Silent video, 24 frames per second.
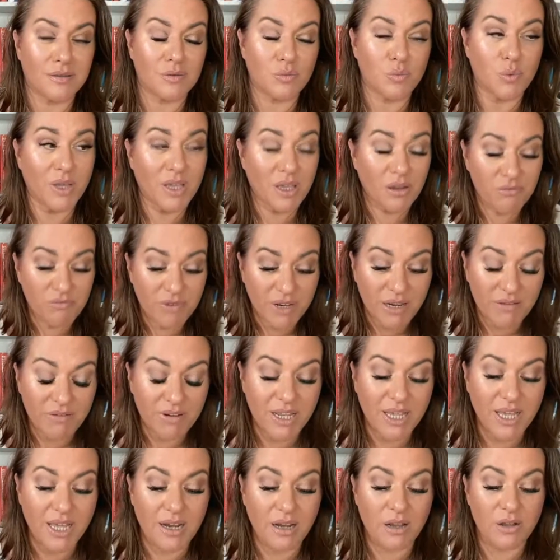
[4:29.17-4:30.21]
We can really,
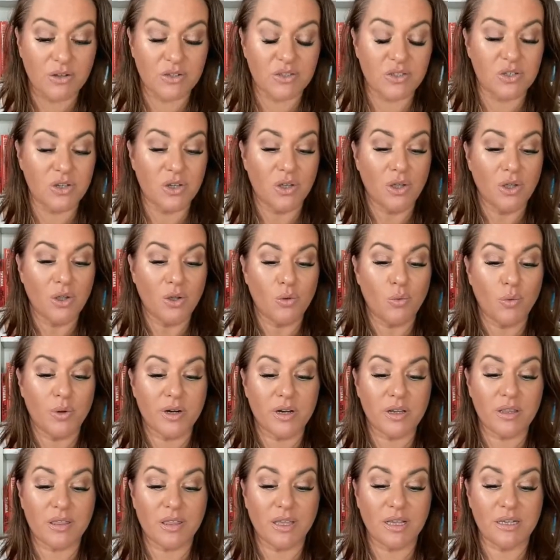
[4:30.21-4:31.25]
really get lost.
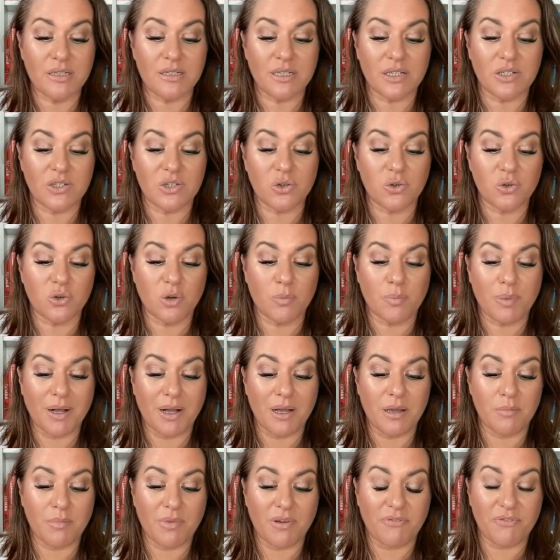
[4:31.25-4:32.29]
One of the things I talk
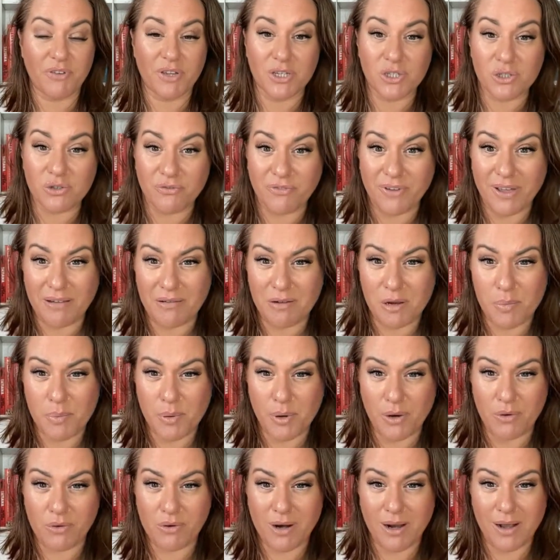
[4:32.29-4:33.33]
about in my Feed Your Fairy
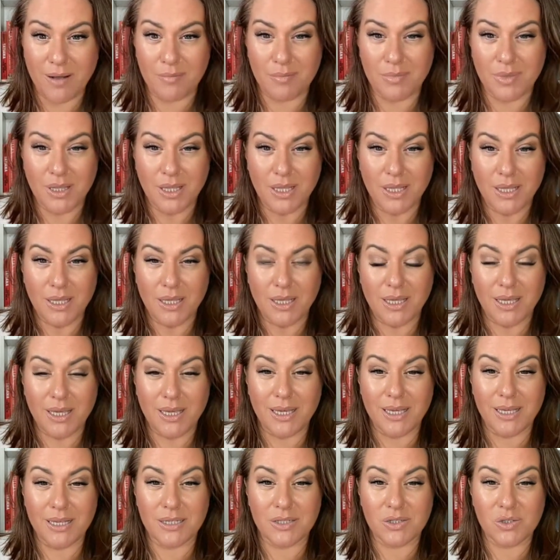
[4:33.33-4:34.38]
program
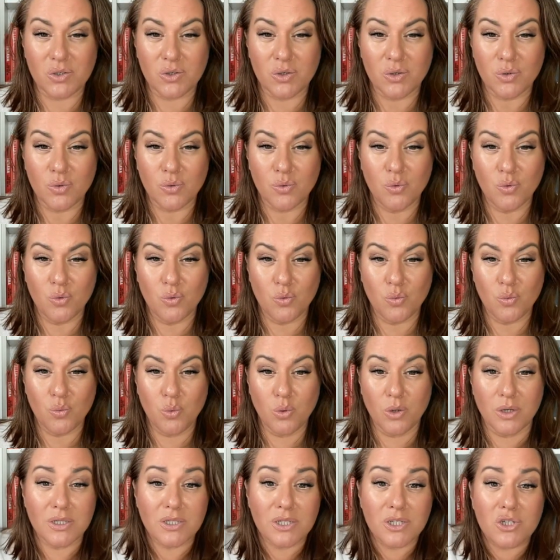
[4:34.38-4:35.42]
is,
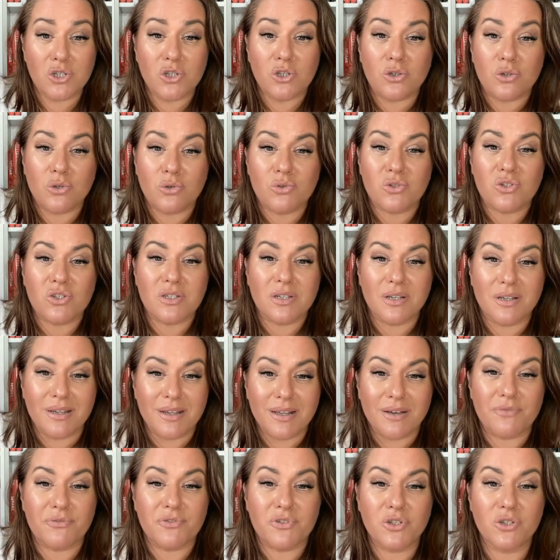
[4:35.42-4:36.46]
what did you used to
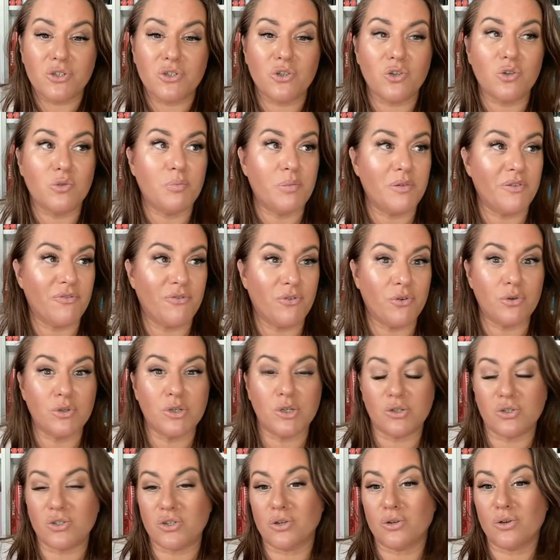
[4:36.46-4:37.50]
love to do before
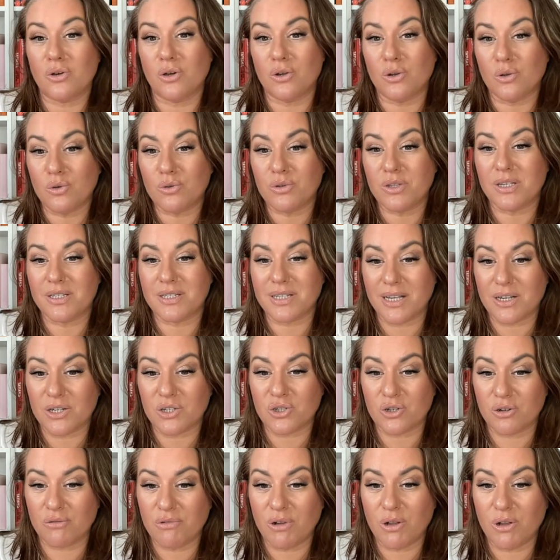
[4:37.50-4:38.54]
you took on all these
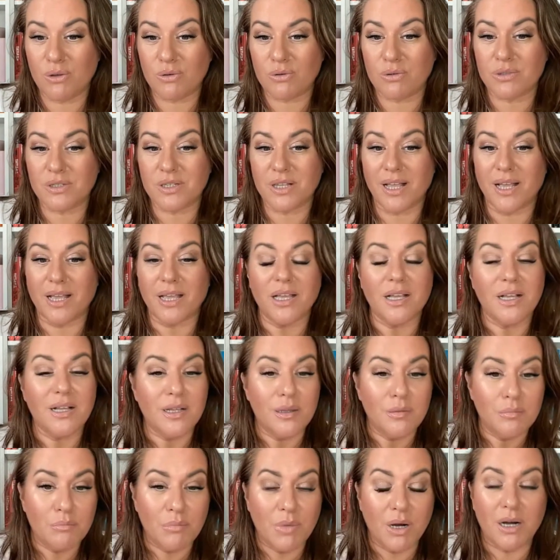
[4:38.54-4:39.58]
extra roles, like
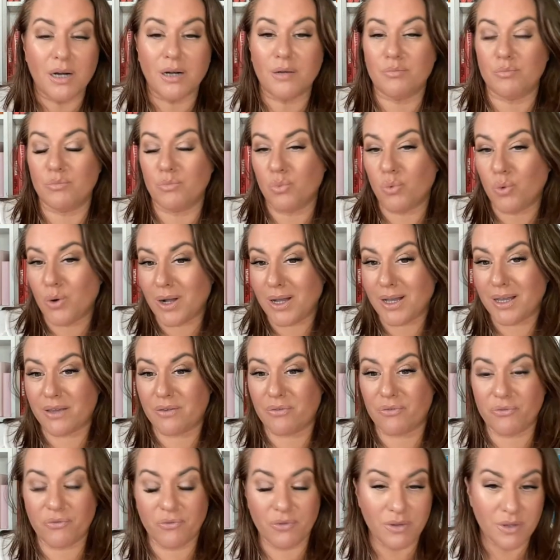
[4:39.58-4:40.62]
mum,
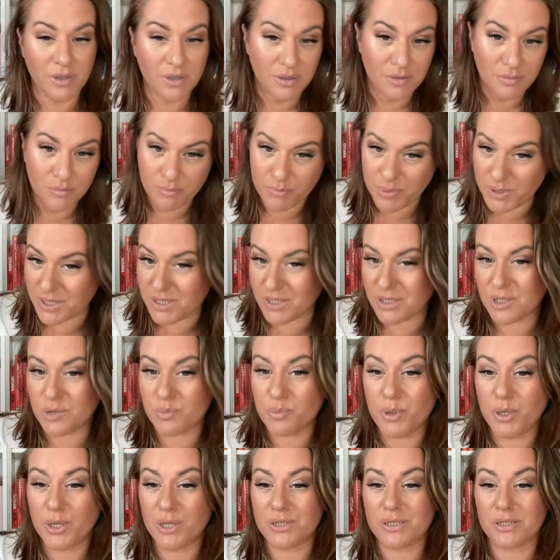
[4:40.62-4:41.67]
wife, business
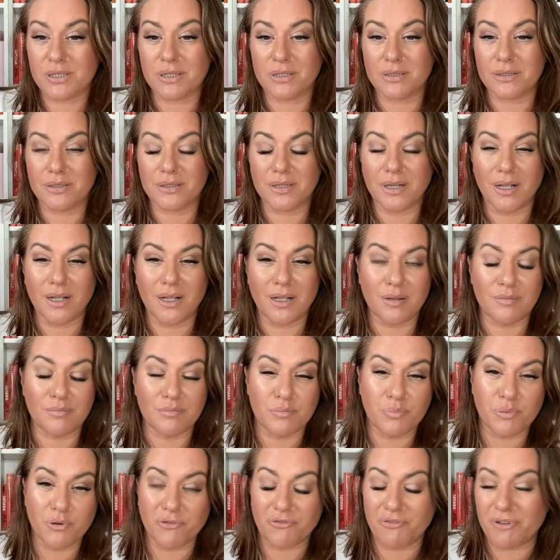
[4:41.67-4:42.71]

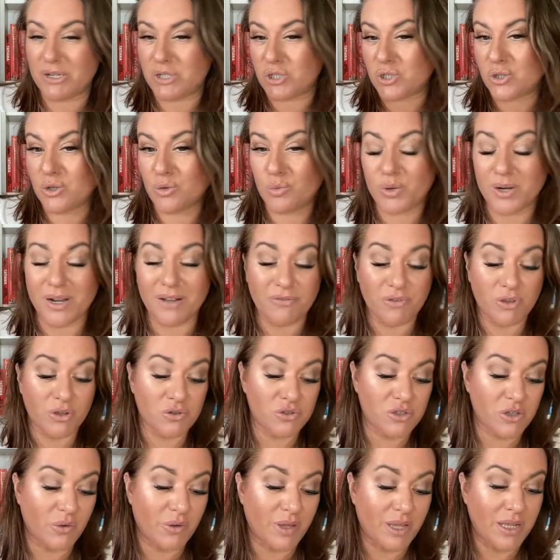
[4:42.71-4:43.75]
person, professional, whatever you're
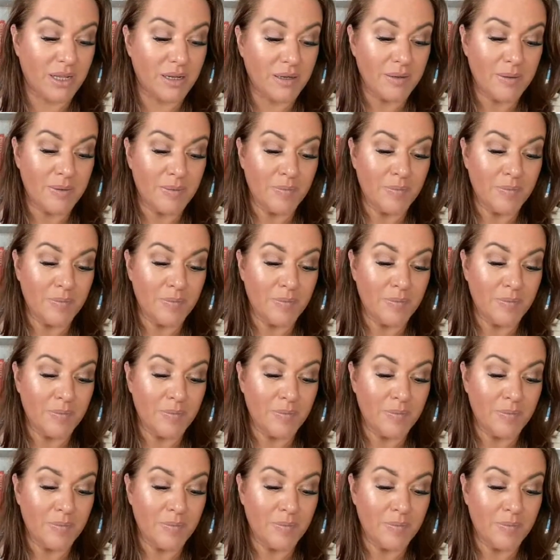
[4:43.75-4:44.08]
doing?